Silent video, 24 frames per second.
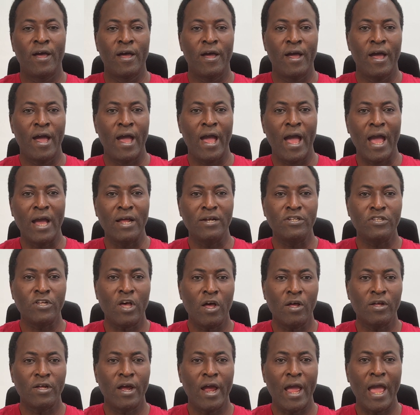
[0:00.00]

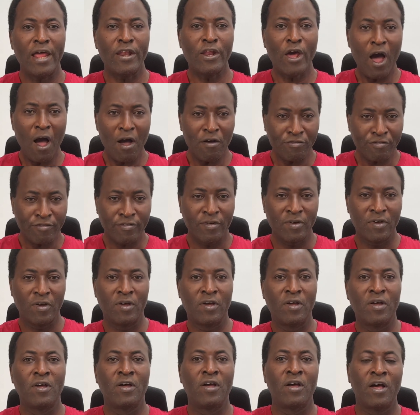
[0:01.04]
Handoff
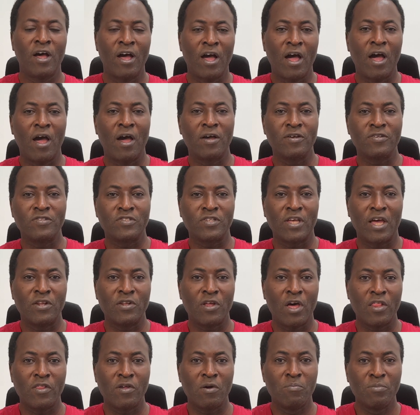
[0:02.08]
is
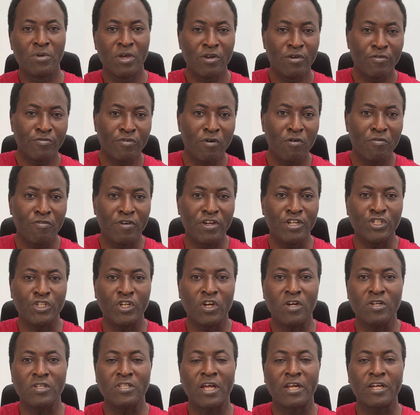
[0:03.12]
another beautiful
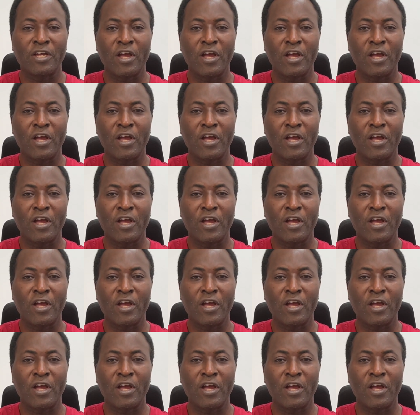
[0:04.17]
feature that